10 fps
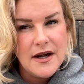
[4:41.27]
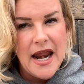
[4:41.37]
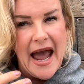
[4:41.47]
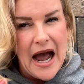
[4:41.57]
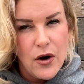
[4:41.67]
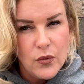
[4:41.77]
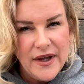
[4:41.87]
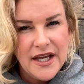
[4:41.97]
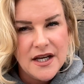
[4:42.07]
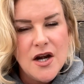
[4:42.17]
how
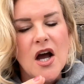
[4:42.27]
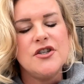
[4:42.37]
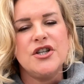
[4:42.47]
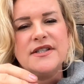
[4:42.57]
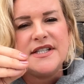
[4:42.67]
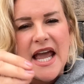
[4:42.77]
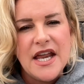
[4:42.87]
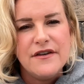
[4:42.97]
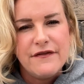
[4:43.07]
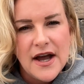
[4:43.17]
we can not just
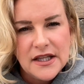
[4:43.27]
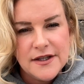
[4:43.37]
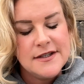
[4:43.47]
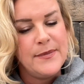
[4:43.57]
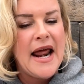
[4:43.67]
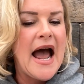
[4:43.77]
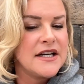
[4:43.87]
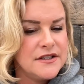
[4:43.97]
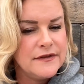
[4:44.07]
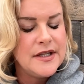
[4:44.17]
end violence, but
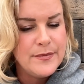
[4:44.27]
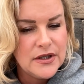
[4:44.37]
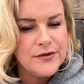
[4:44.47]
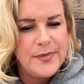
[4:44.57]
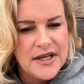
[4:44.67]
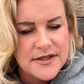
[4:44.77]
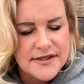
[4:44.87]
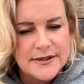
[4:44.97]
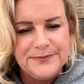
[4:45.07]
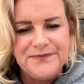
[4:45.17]
actively build peace.